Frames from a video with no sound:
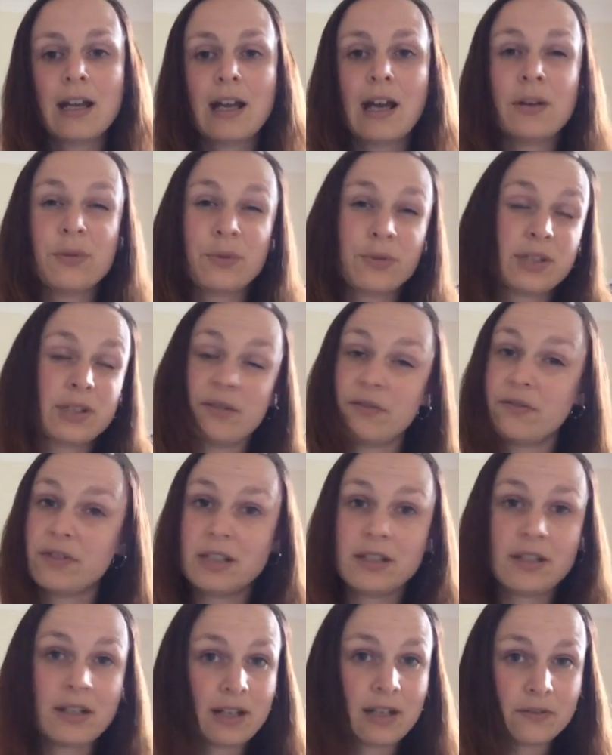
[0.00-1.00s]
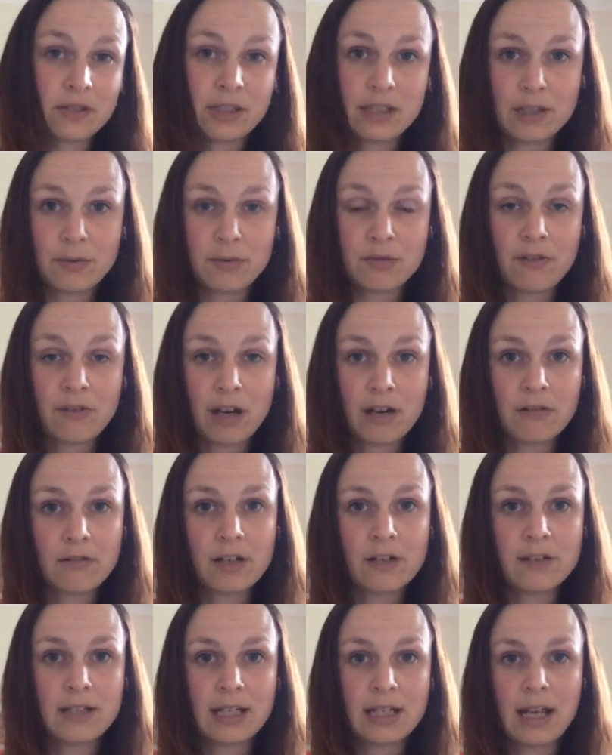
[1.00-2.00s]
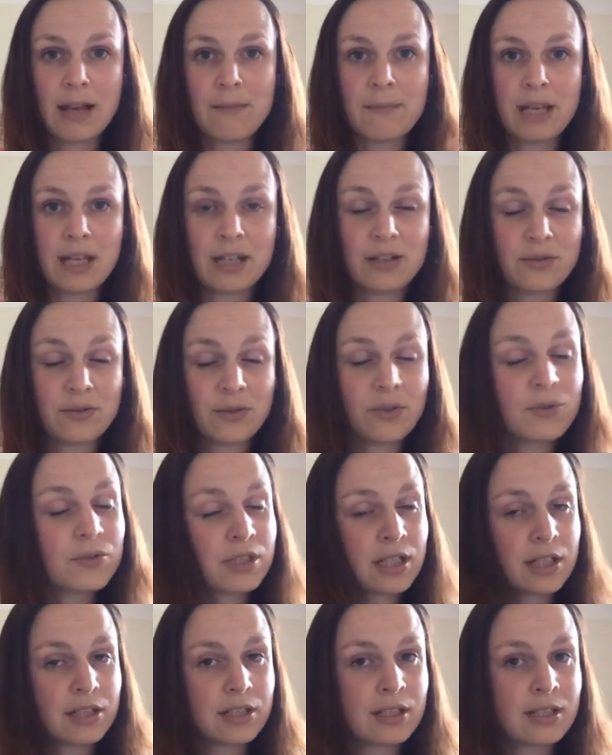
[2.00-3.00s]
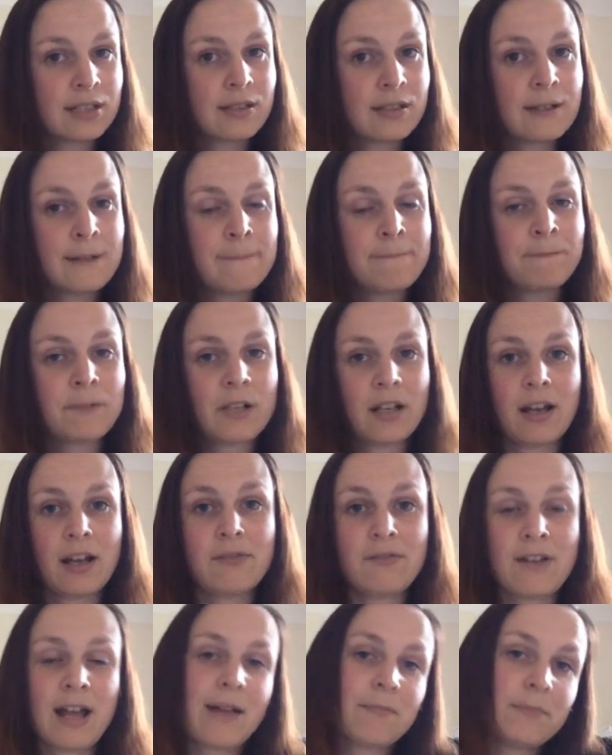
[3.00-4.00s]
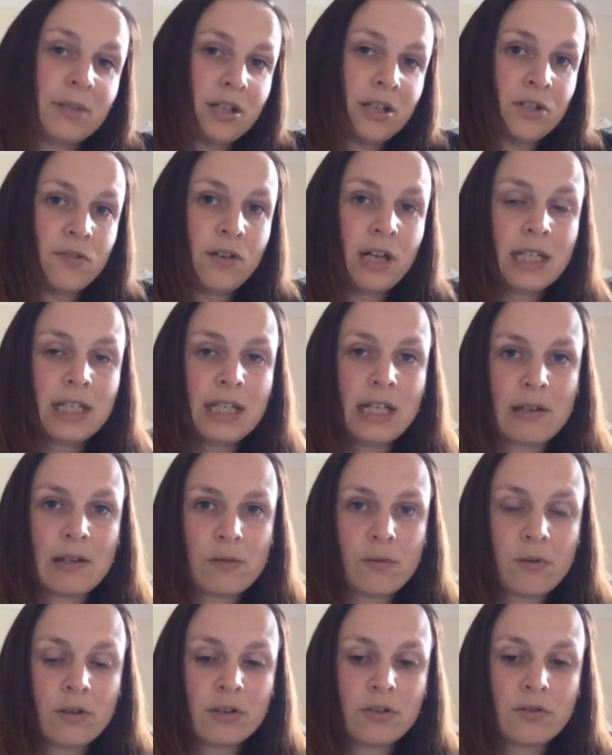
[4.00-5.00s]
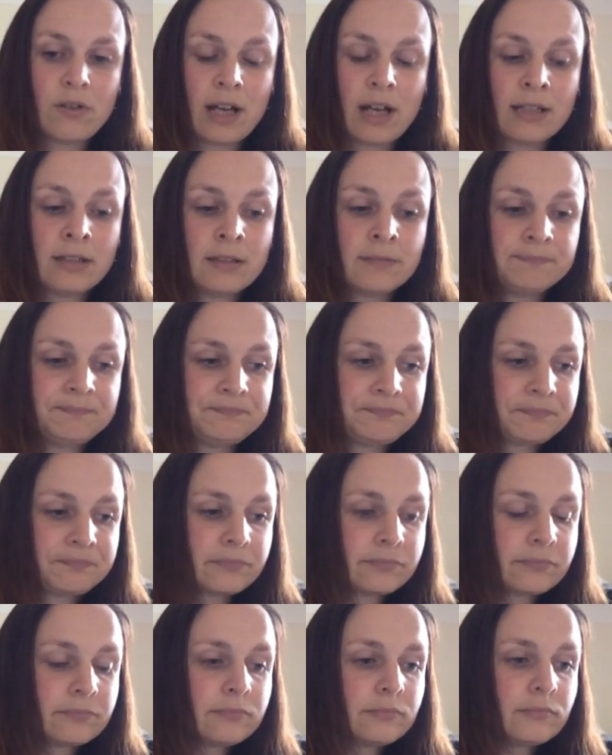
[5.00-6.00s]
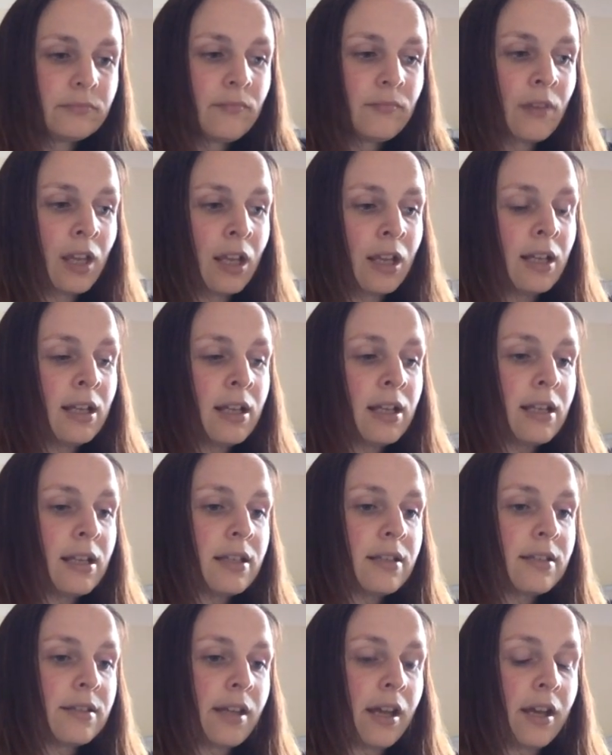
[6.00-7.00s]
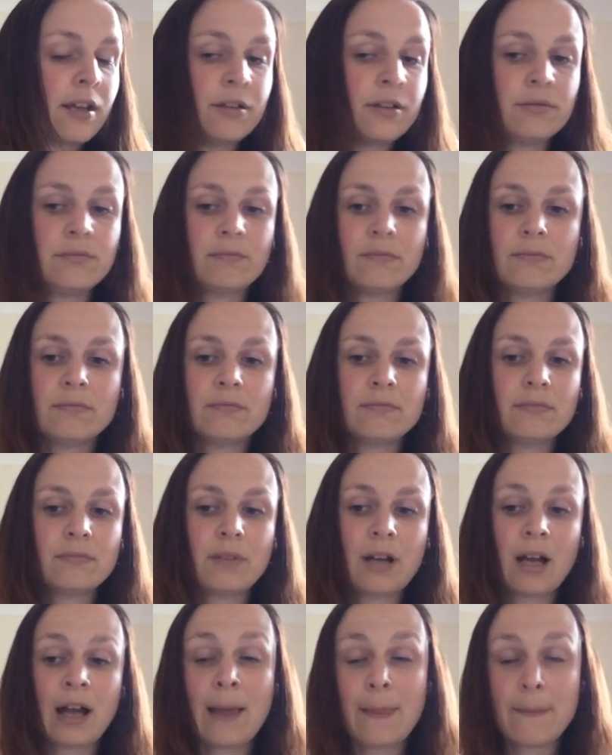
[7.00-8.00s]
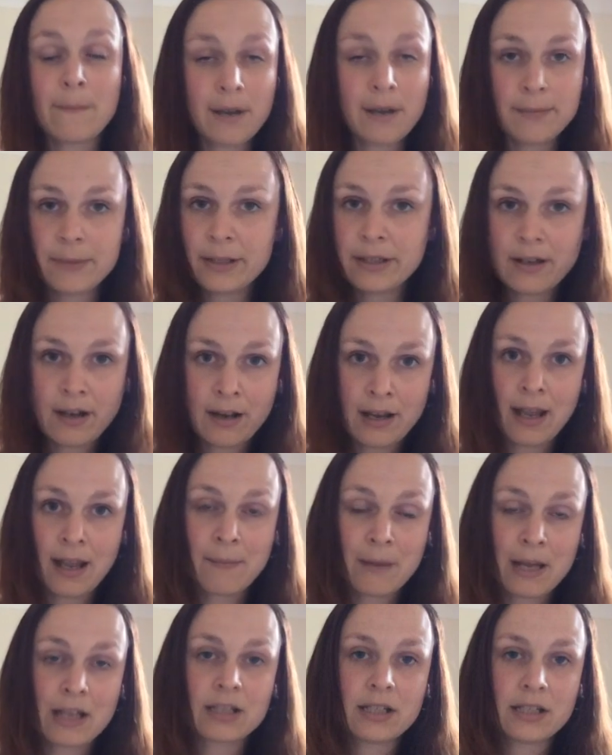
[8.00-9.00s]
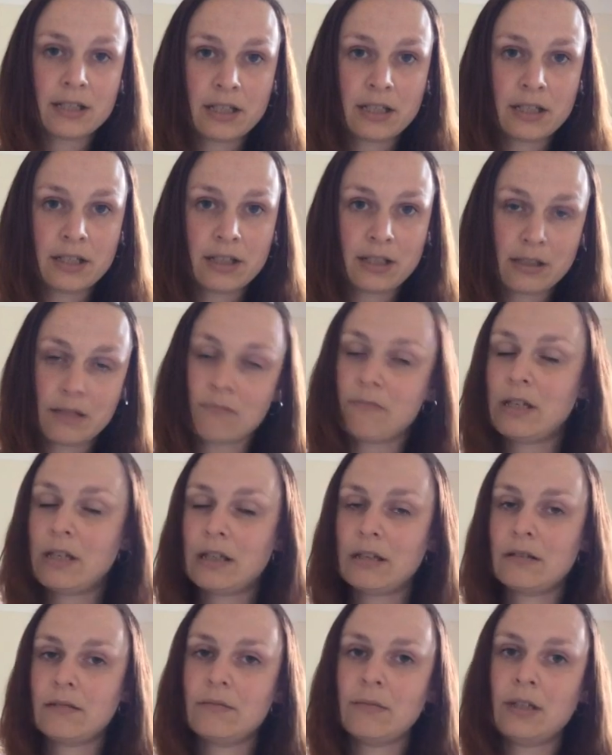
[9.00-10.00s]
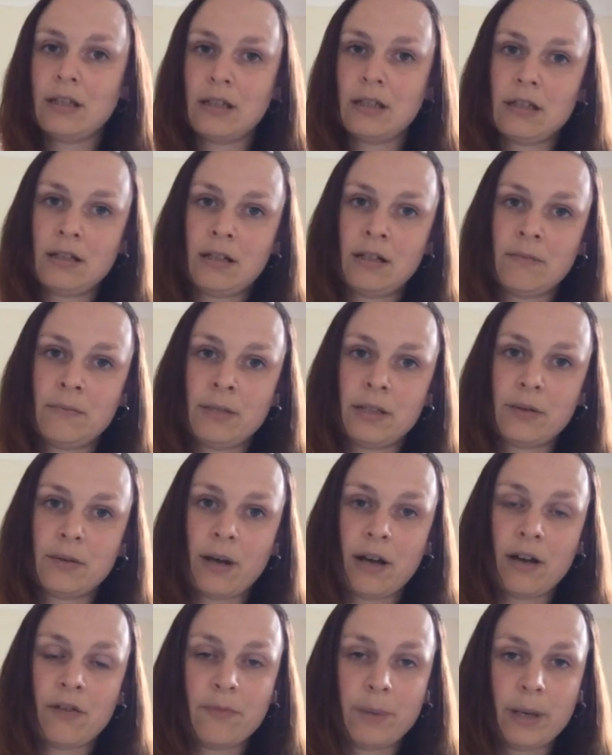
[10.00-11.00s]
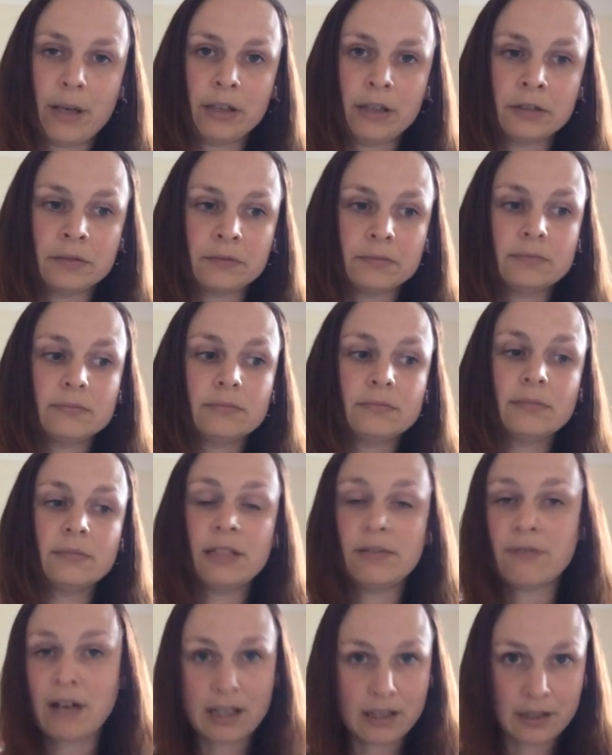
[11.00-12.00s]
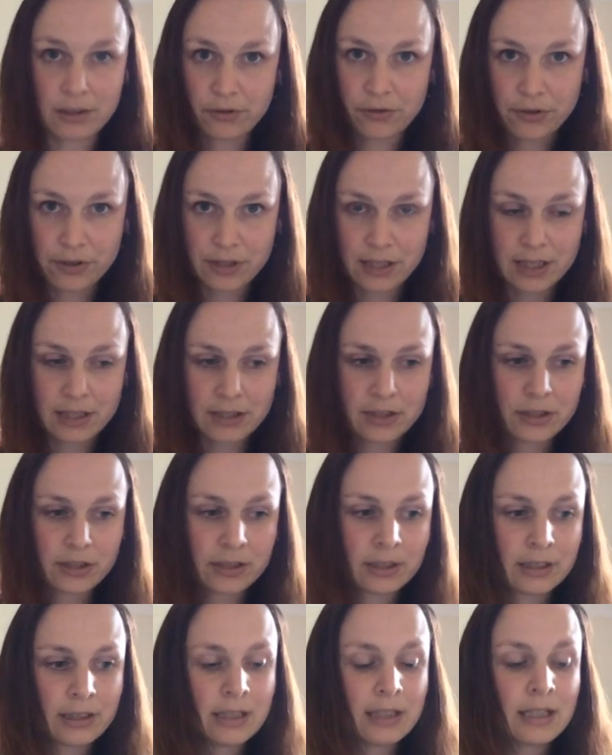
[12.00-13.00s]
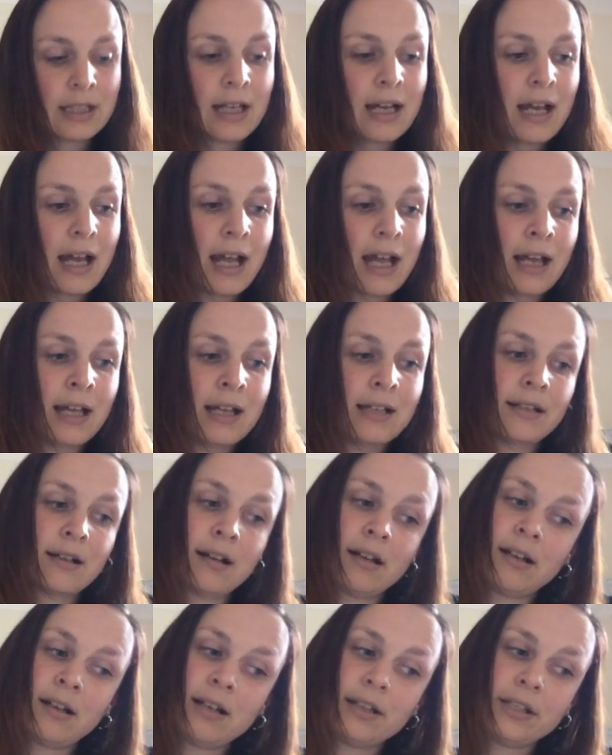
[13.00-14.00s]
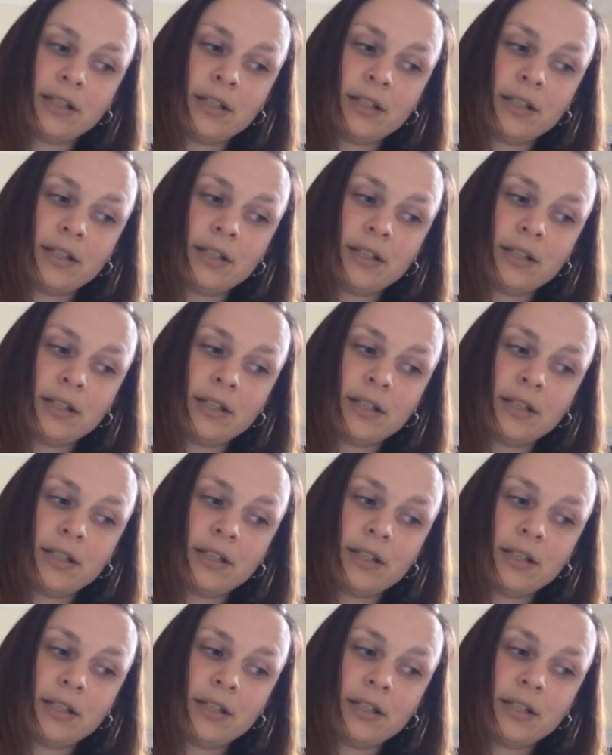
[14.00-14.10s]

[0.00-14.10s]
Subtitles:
and also obviously you don't have to deal with railroading and making sure your stitches lie flat, because you're only dealing with one strand. So at the moment I am actually stitching something with a number 12 pearl in regular cross stitch, and I like